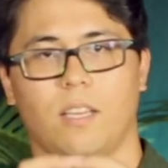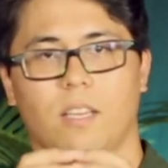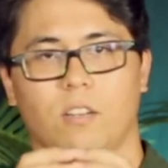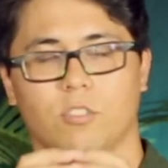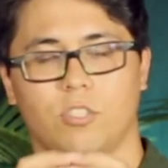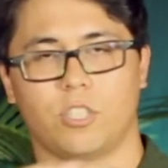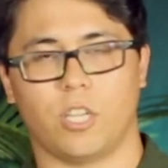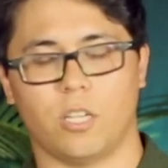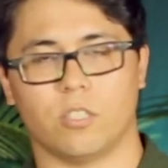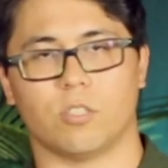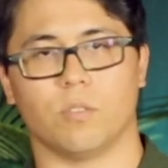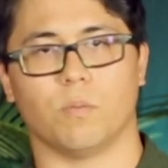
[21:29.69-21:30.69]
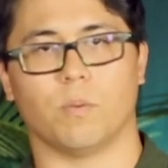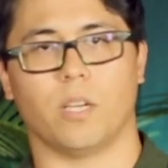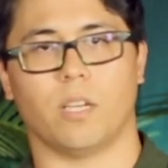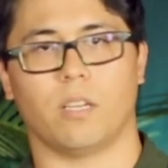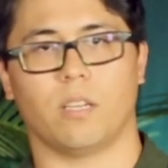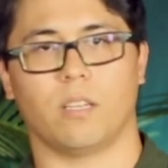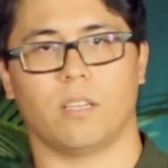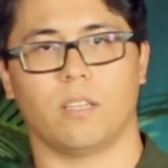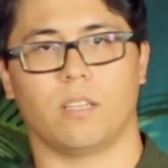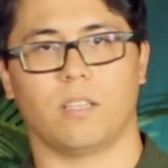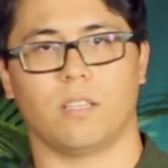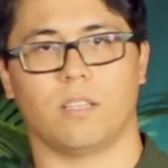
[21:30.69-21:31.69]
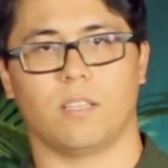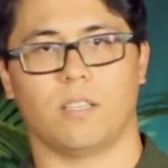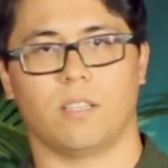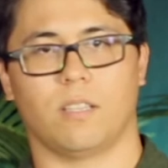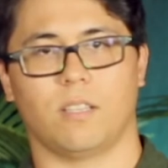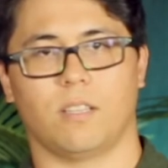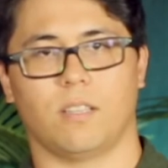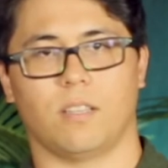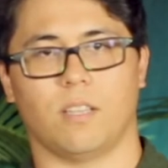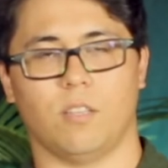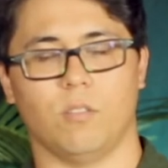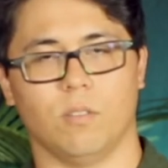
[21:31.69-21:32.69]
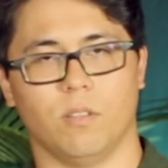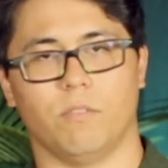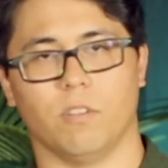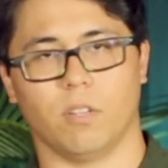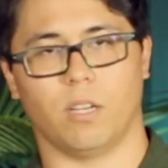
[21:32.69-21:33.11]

It'll change the way that you live your